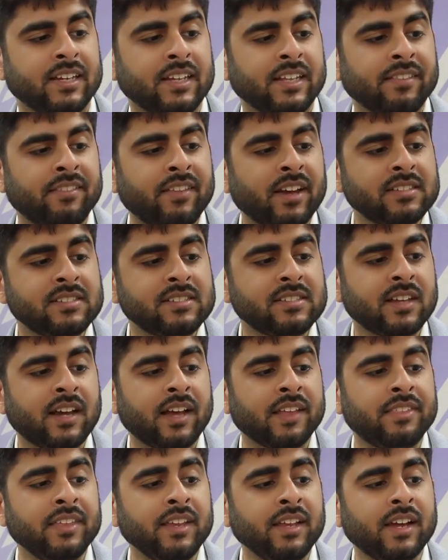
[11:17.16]
Thus,
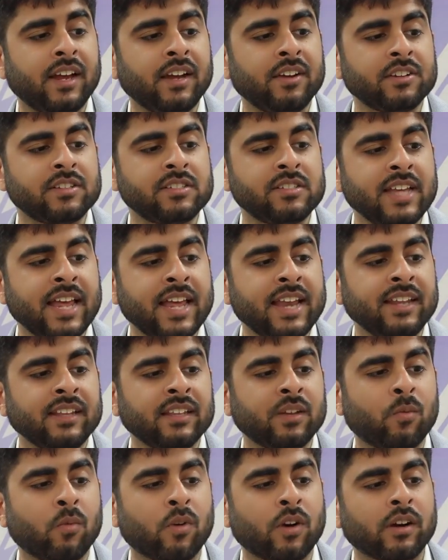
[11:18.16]
I think understanding
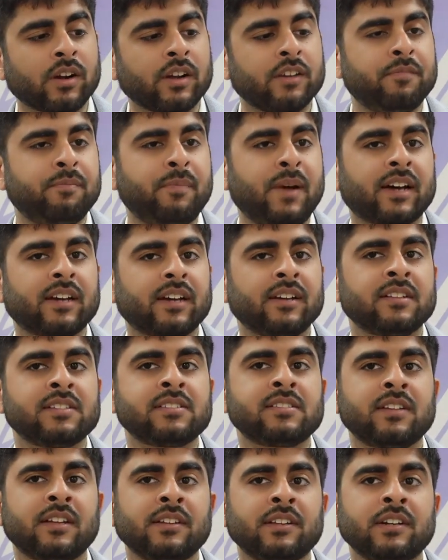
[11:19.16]
the work of Baqir
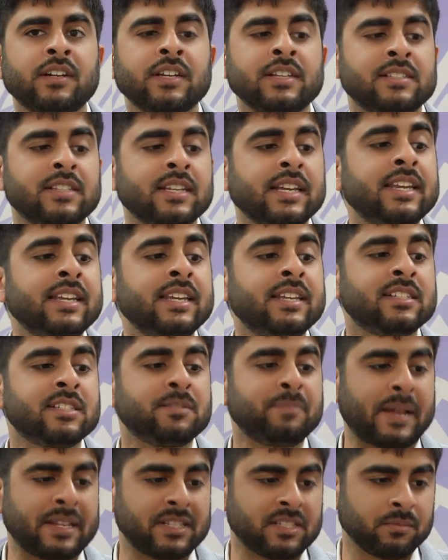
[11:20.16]
Sadr is
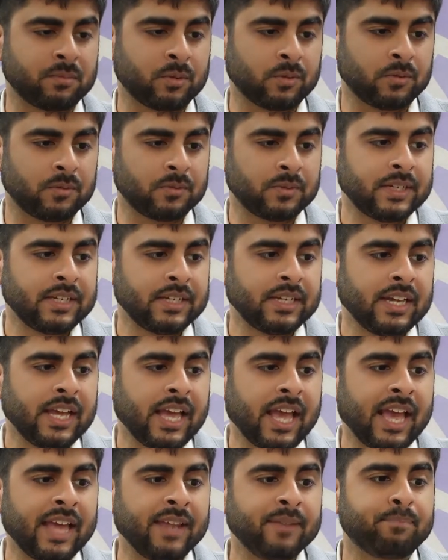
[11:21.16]
indispensable,
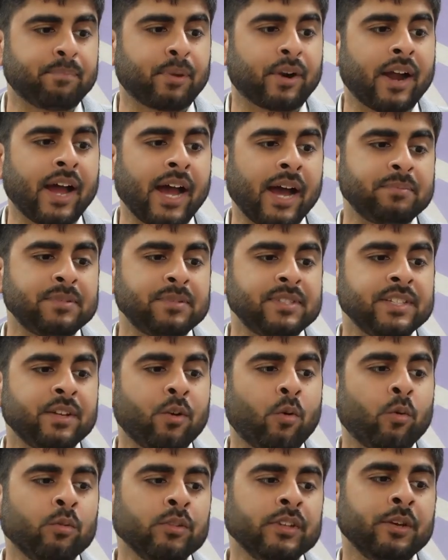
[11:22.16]
and perhaps the
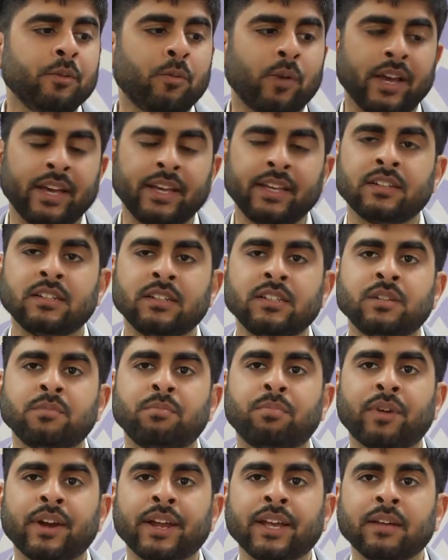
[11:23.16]
only way to
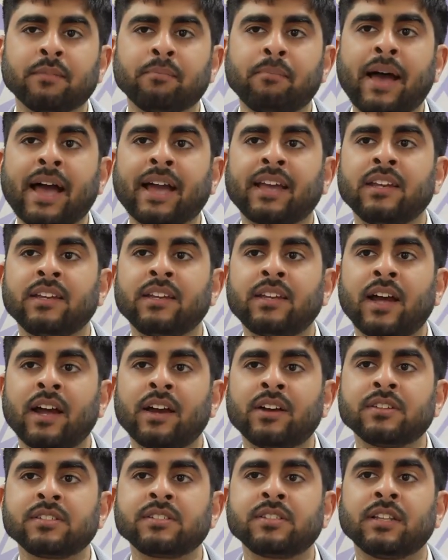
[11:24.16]
bring
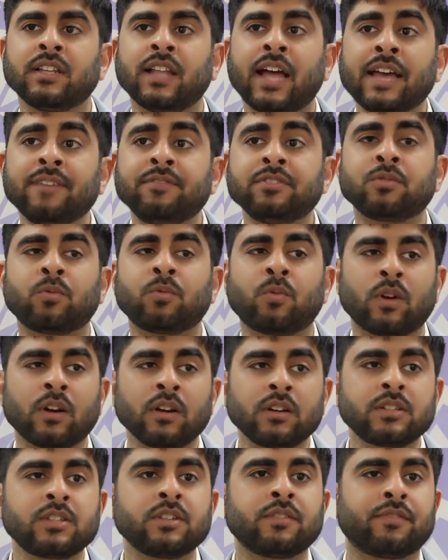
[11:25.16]
MacIntyre's life's
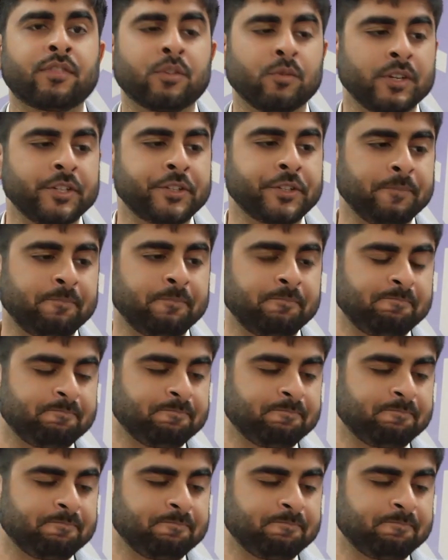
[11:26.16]
work to fruition.